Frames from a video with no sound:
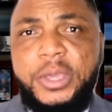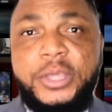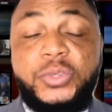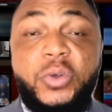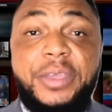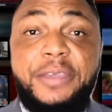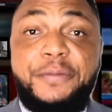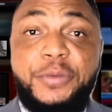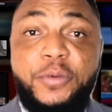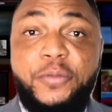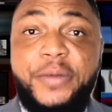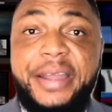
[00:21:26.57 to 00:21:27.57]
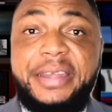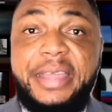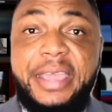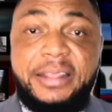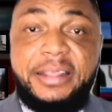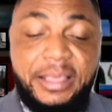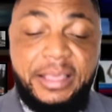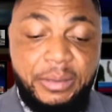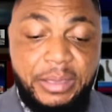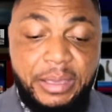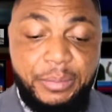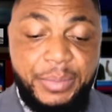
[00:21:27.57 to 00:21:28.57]
So if you find anything
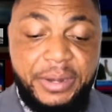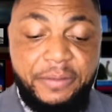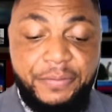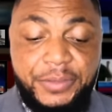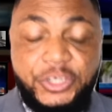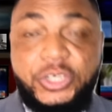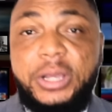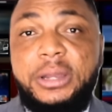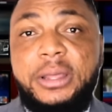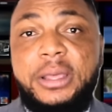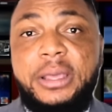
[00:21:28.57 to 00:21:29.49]
uh, beneficial